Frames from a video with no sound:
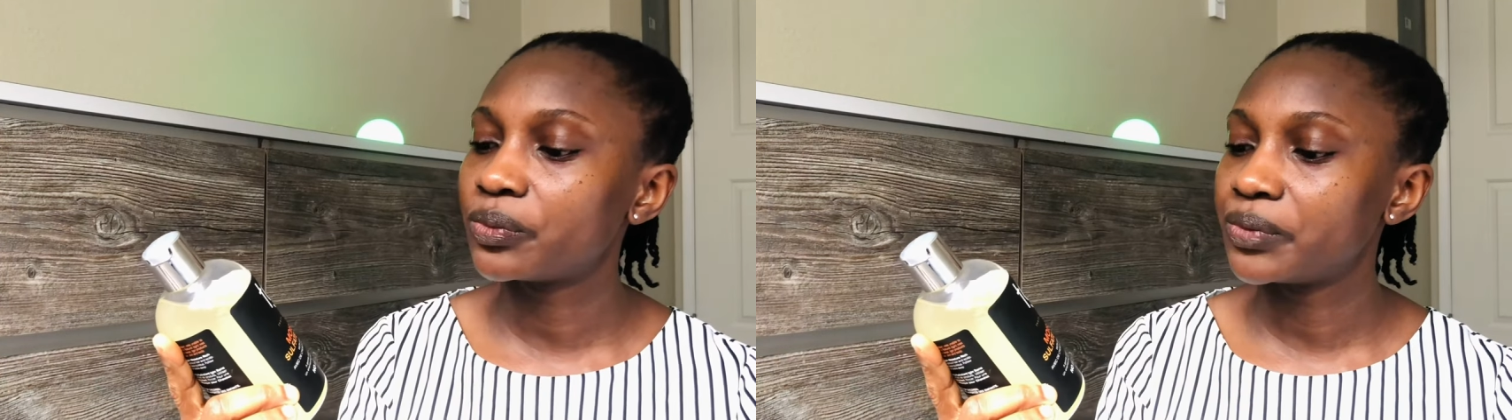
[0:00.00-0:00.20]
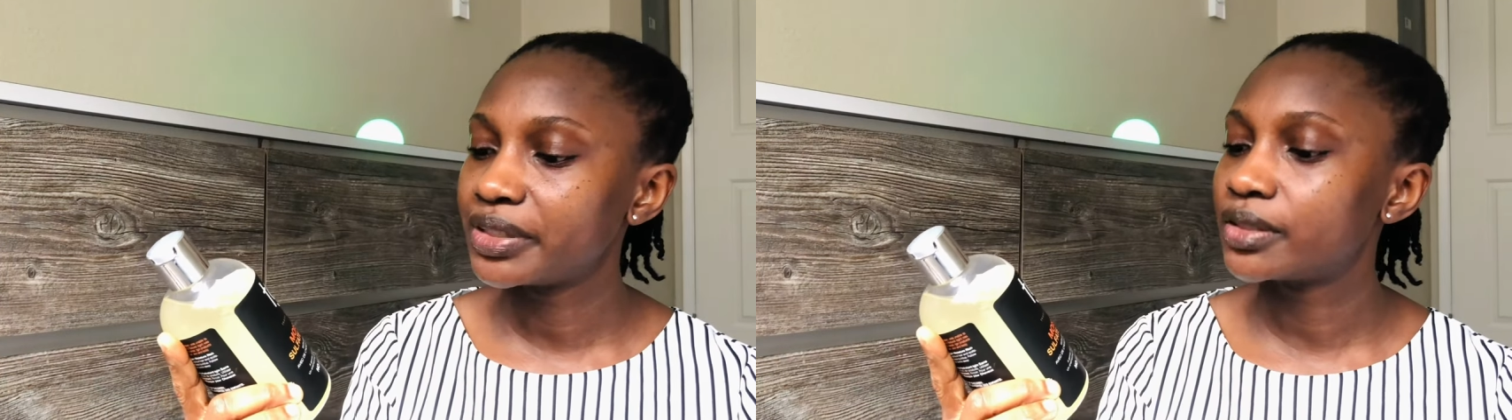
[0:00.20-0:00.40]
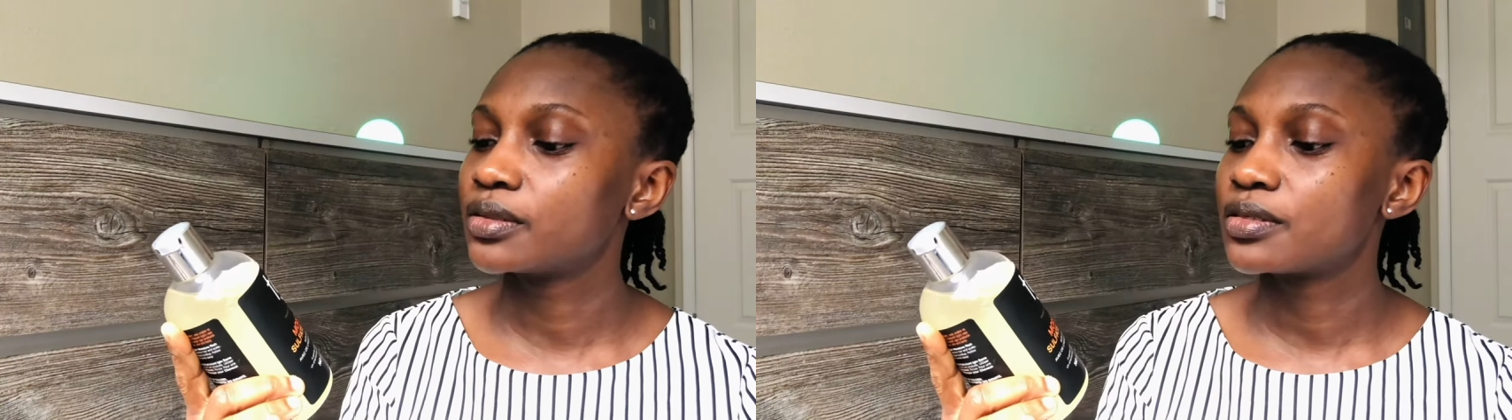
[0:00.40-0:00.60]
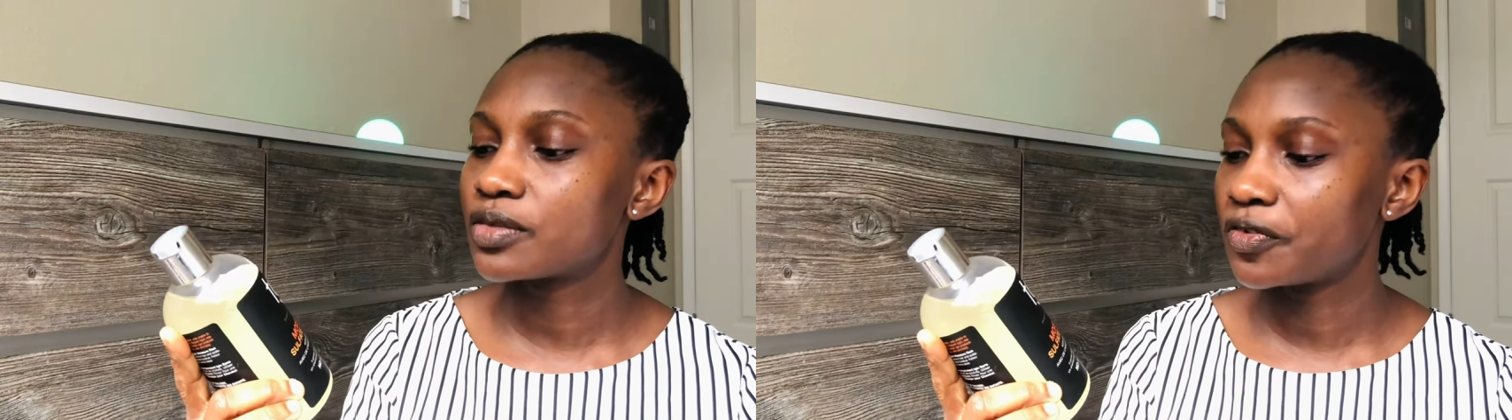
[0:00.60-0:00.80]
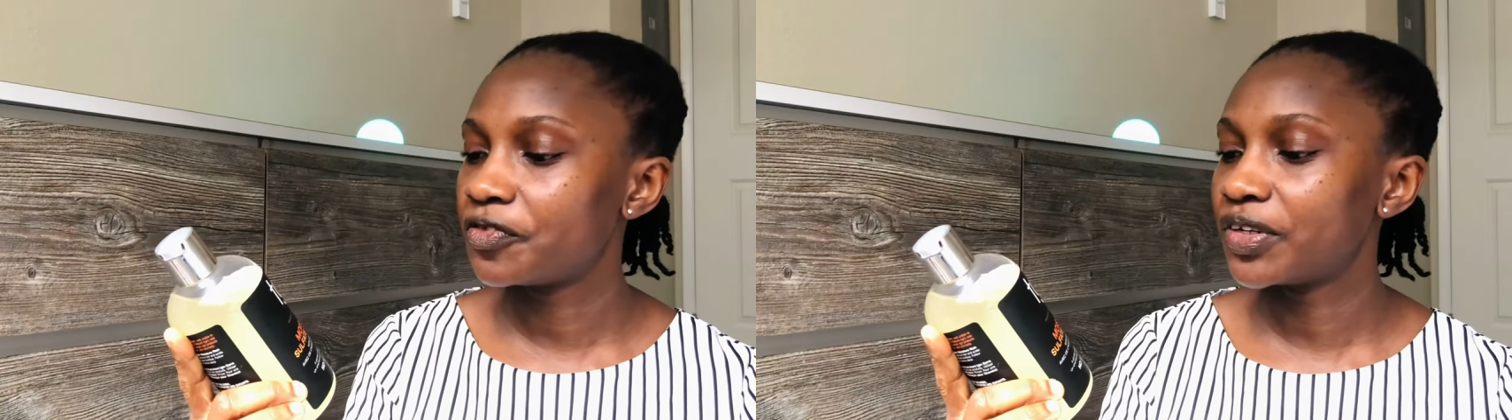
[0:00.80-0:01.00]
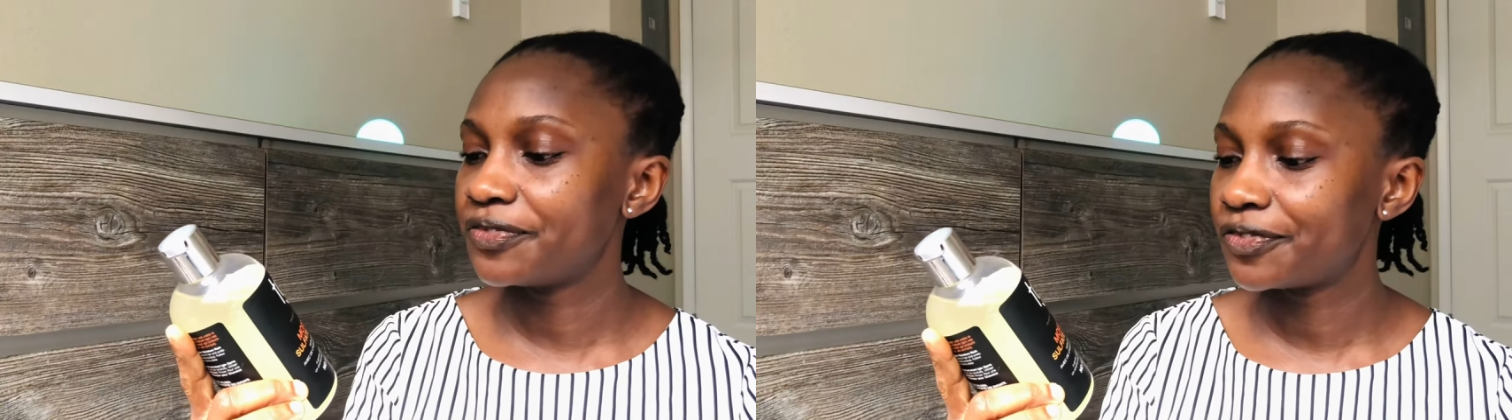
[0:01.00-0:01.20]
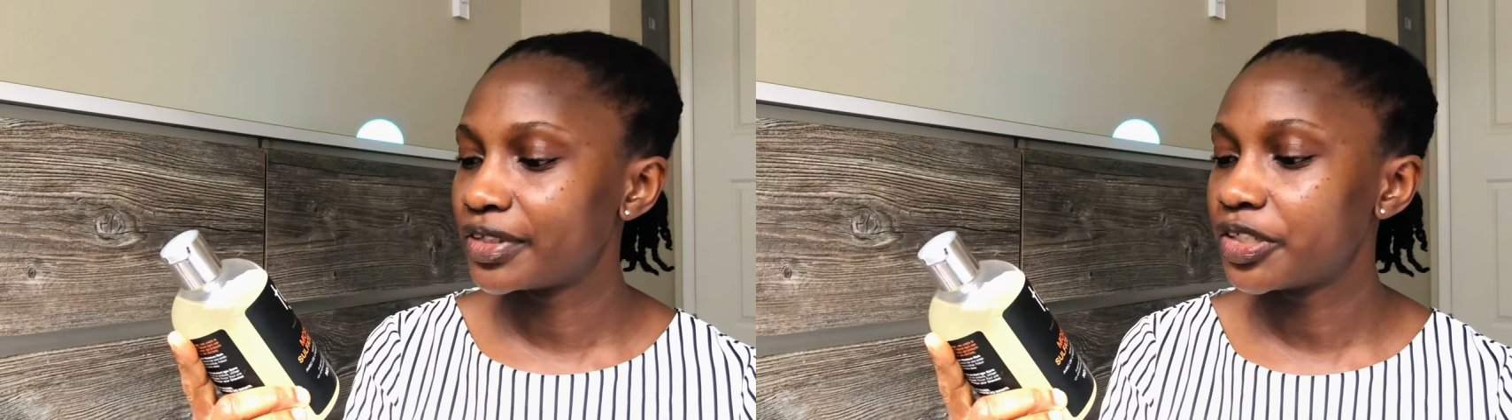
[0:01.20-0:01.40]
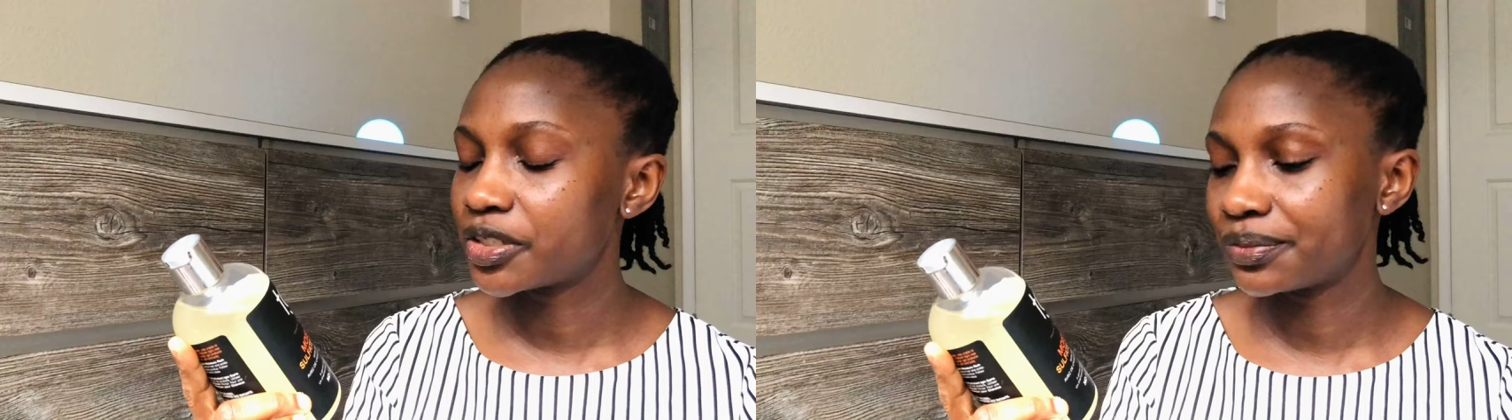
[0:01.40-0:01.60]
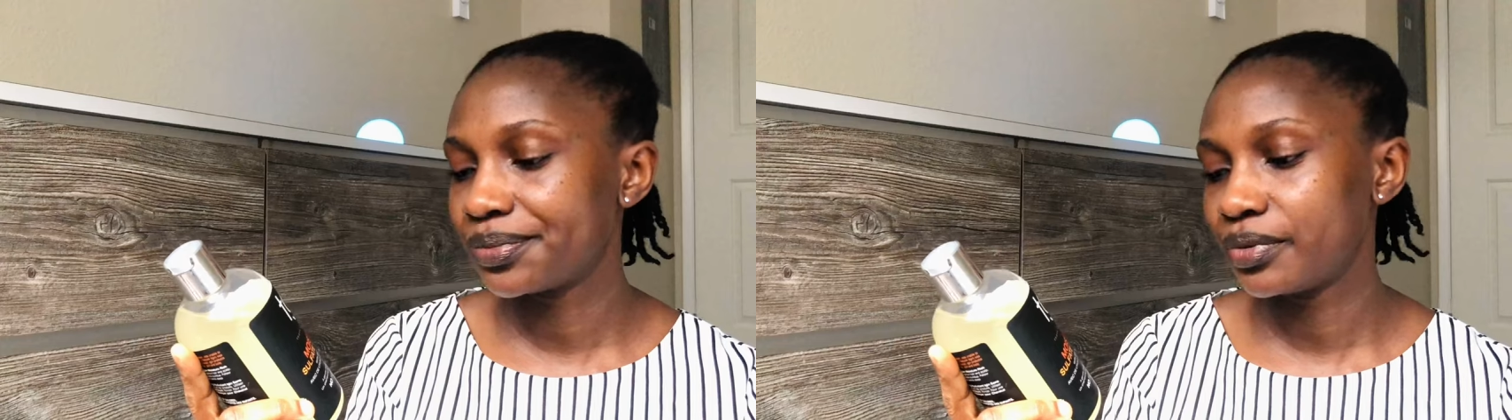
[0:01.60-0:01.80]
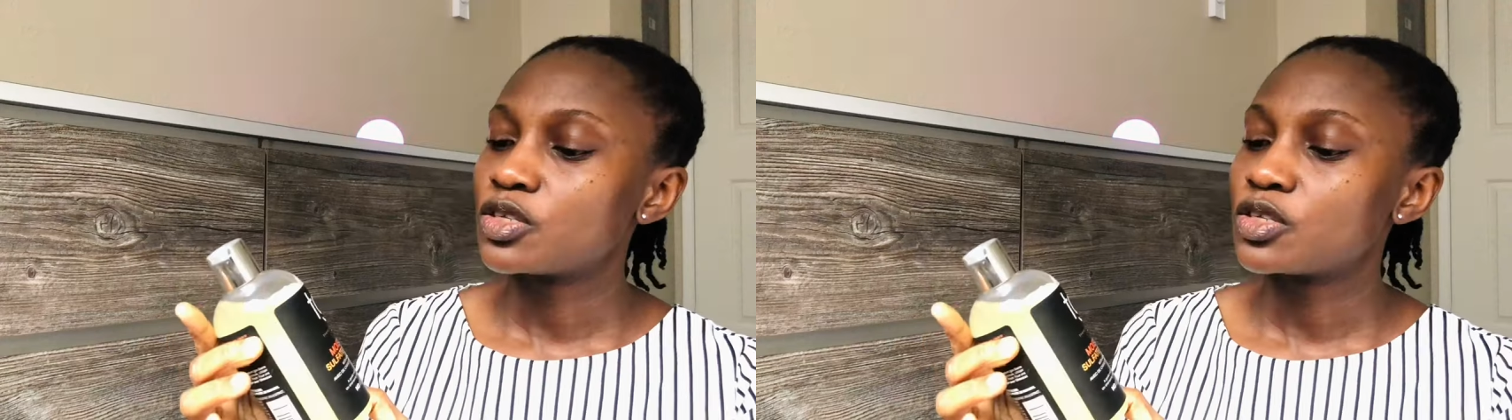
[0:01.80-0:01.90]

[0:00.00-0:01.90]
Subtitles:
rich sulfate free shampoo.